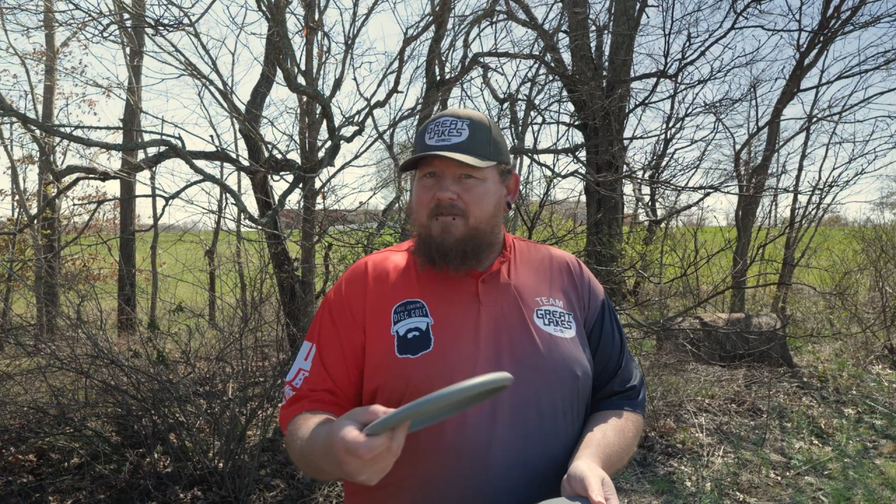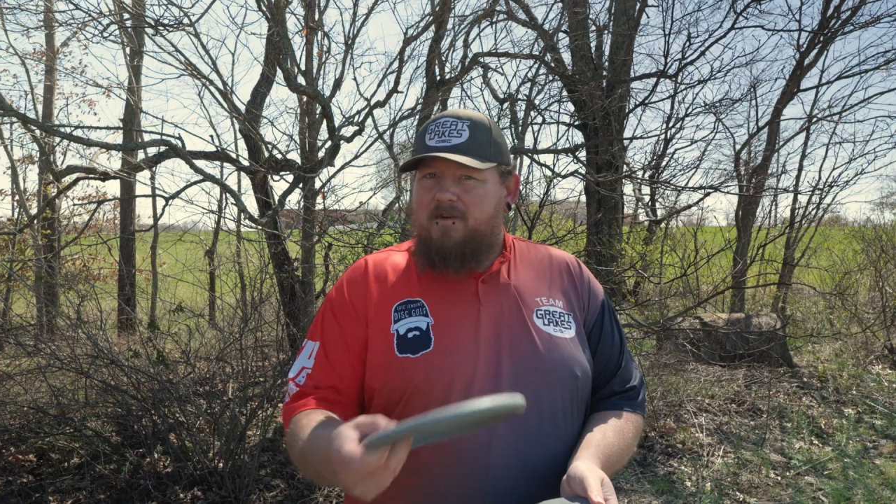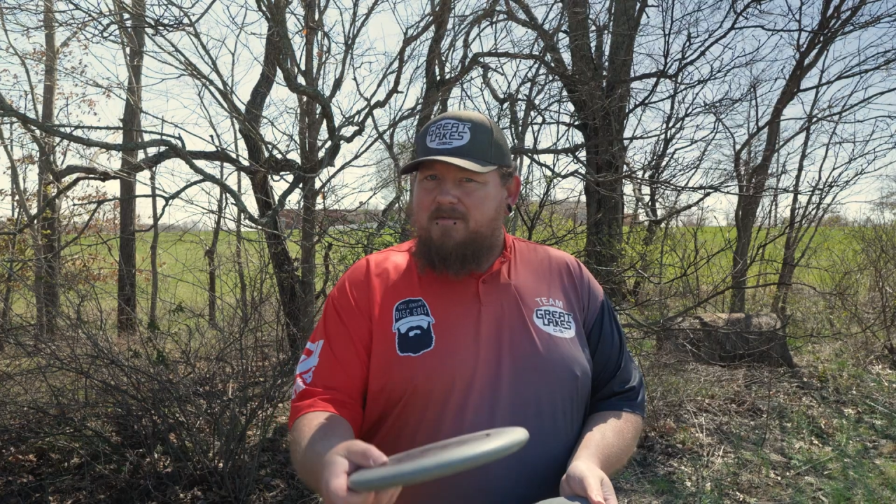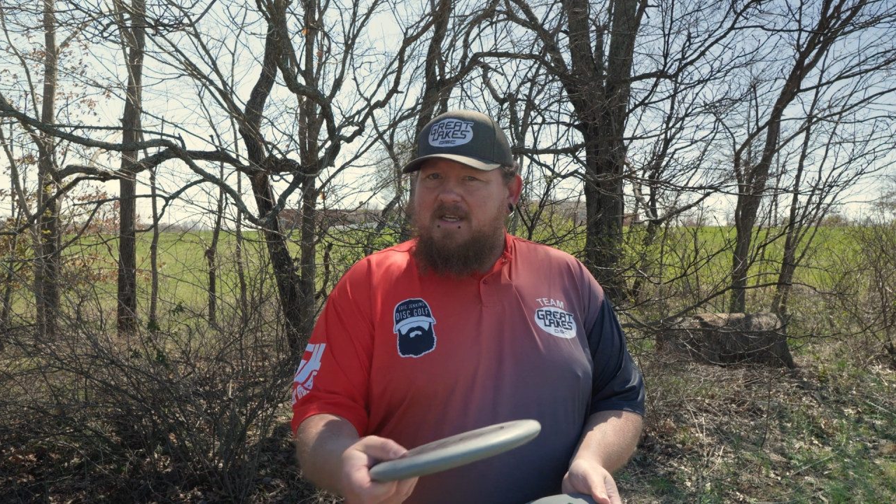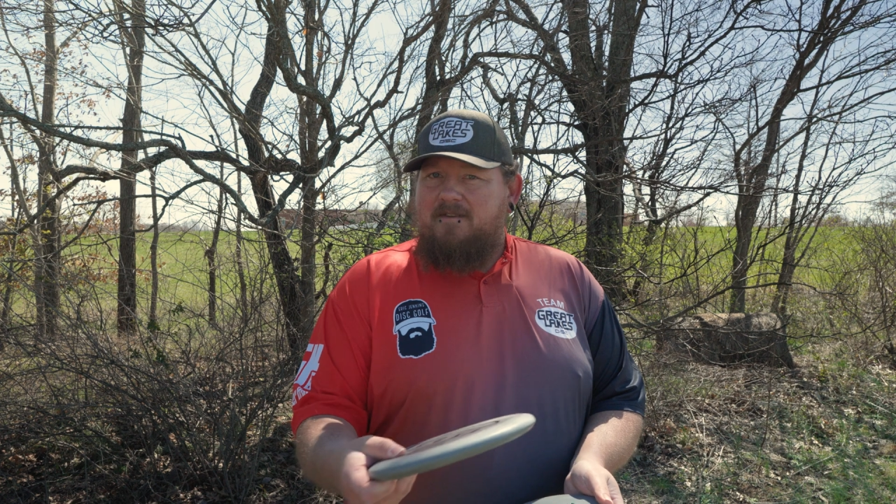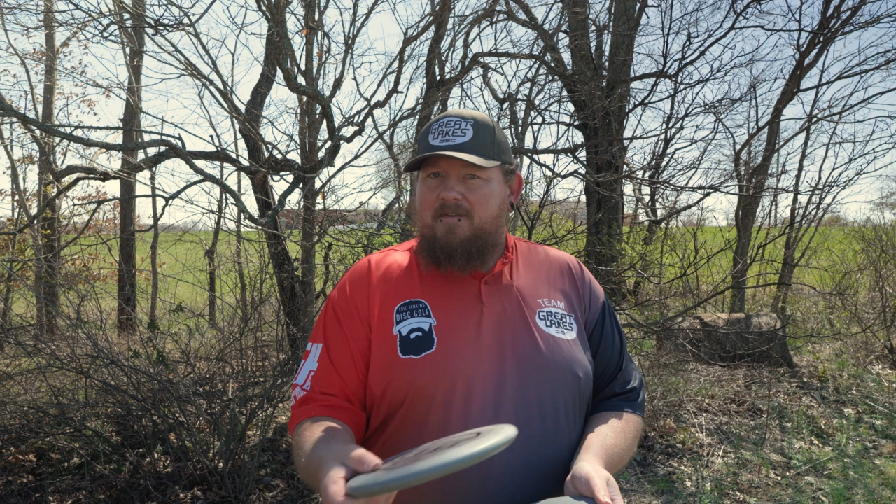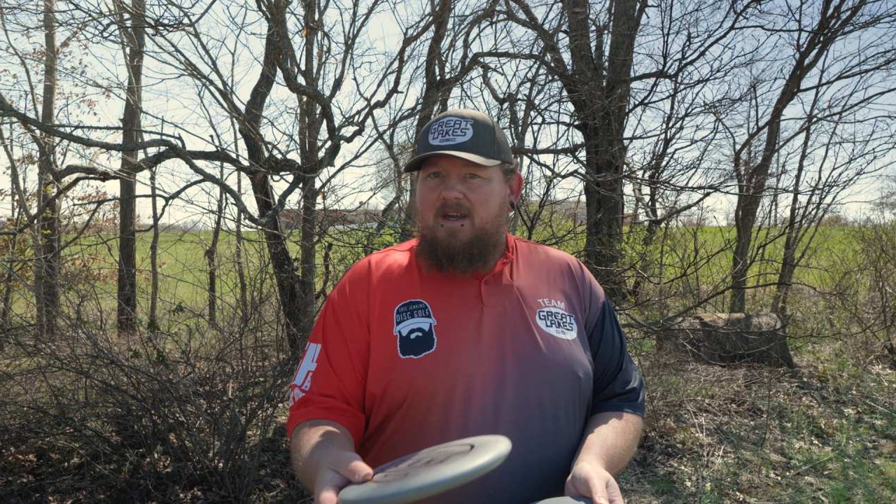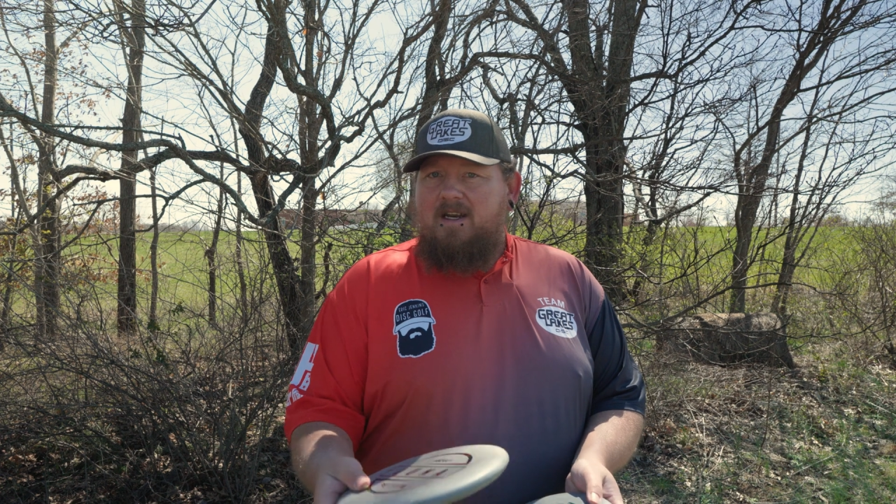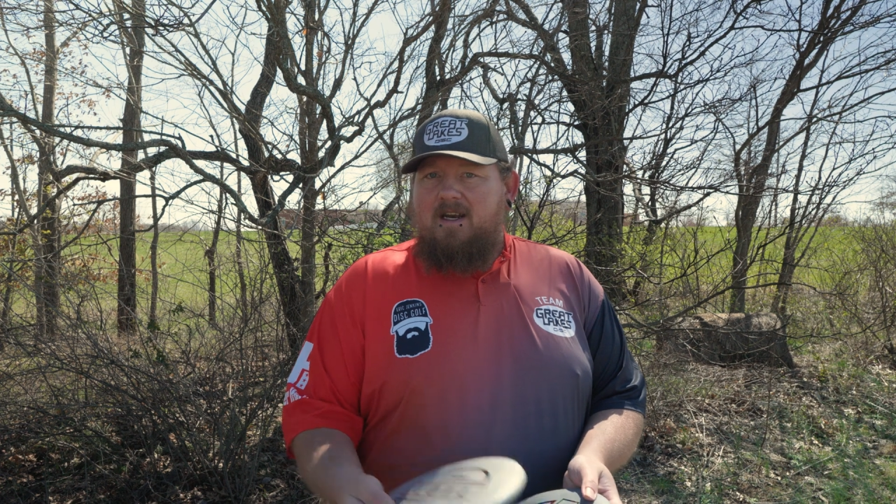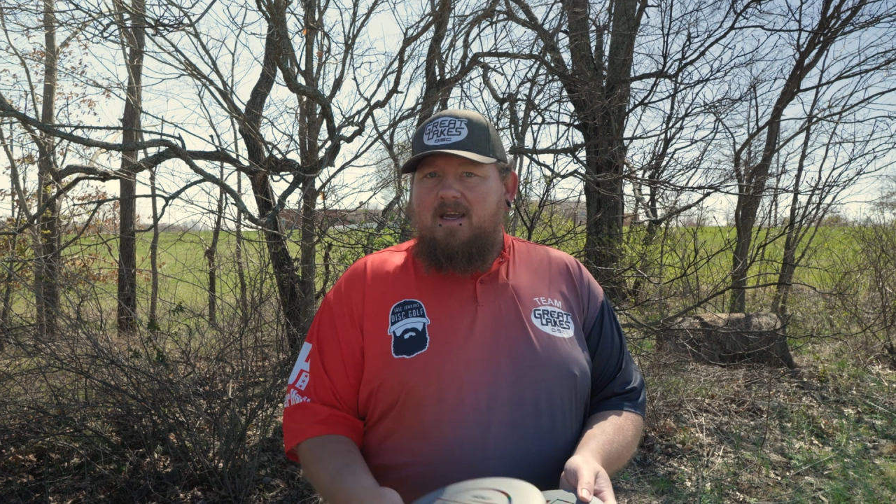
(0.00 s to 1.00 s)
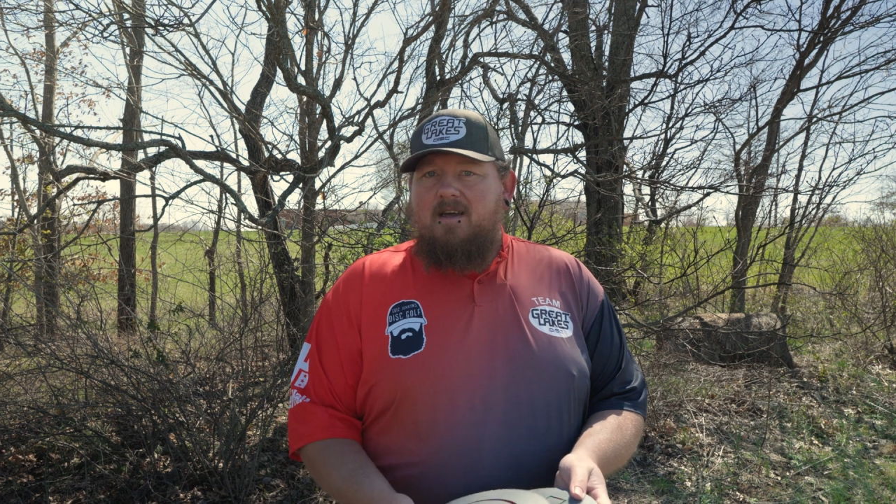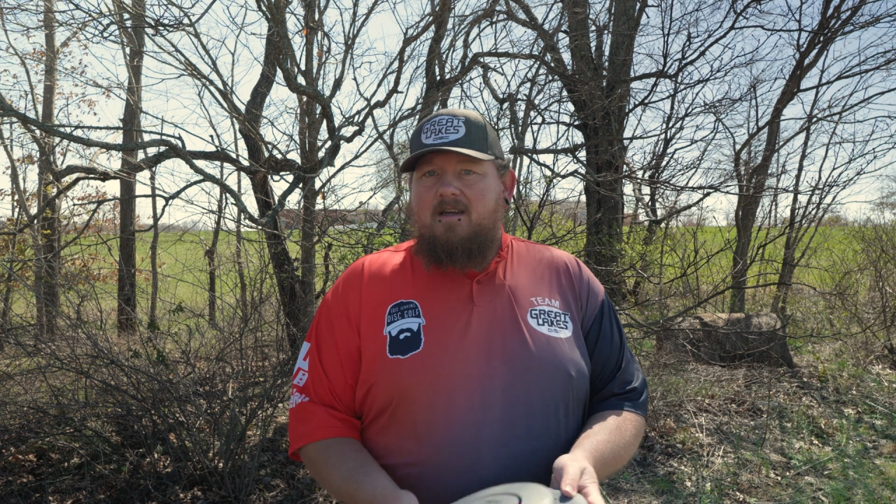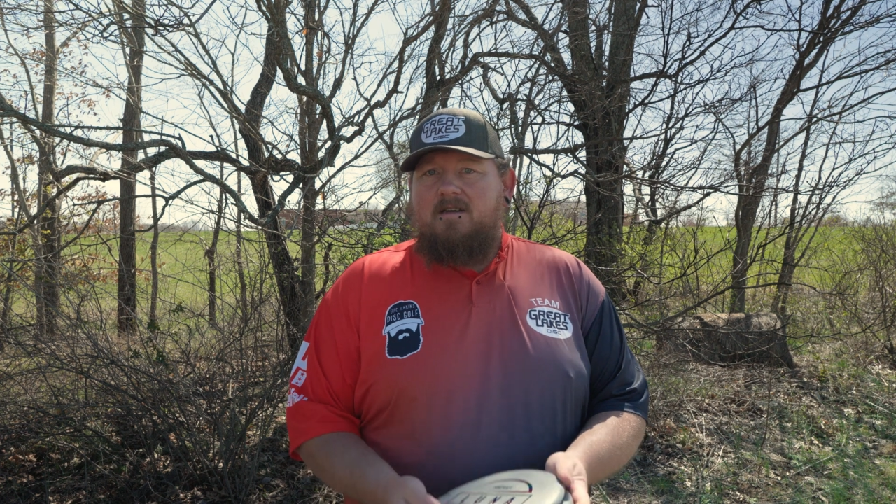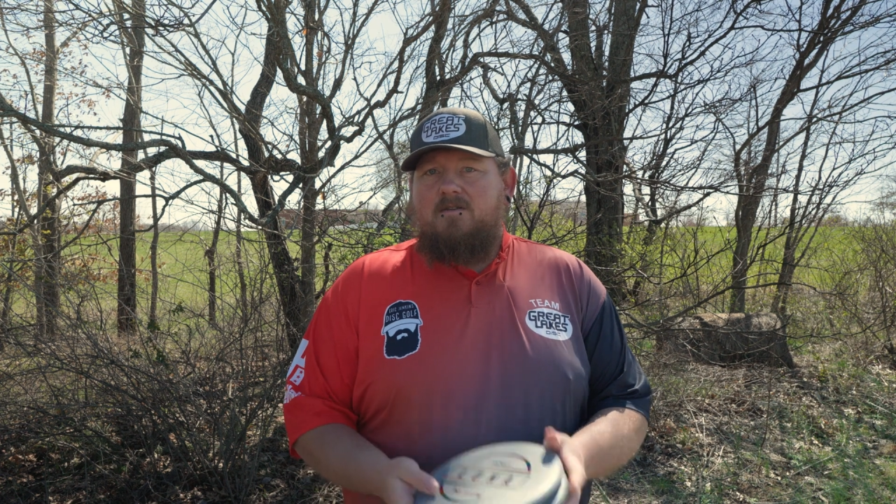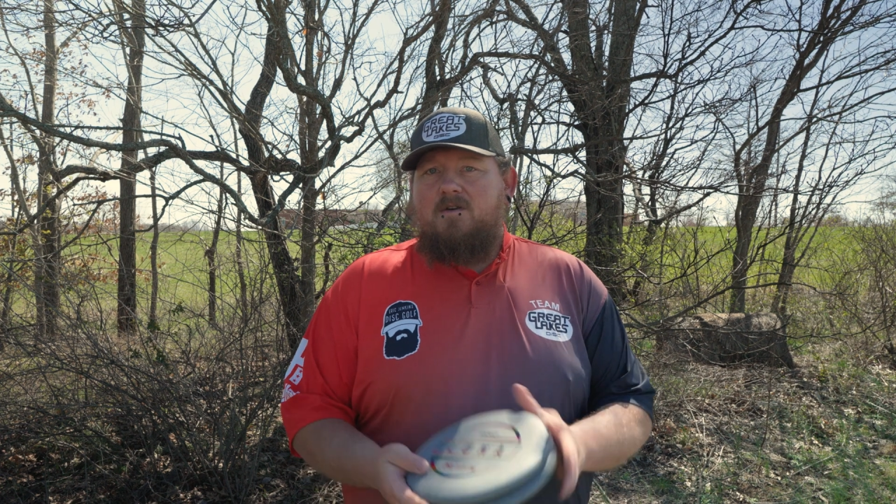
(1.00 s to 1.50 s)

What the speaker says: 15 feet and in.